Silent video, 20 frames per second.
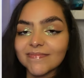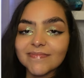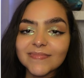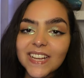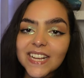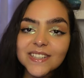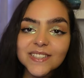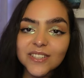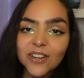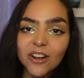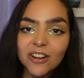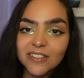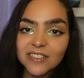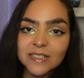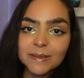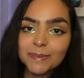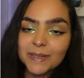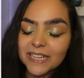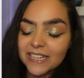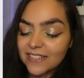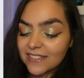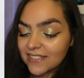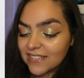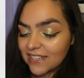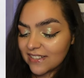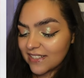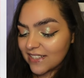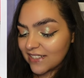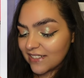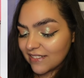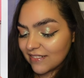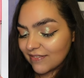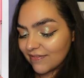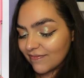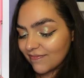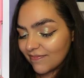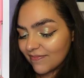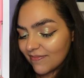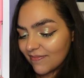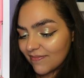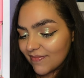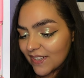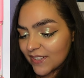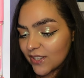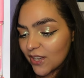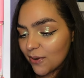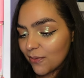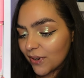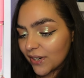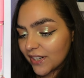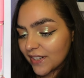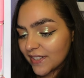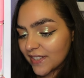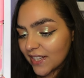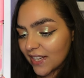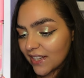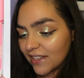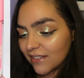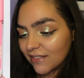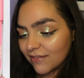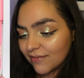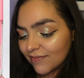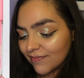That's all. It's banana scented. That's all I wanted to say.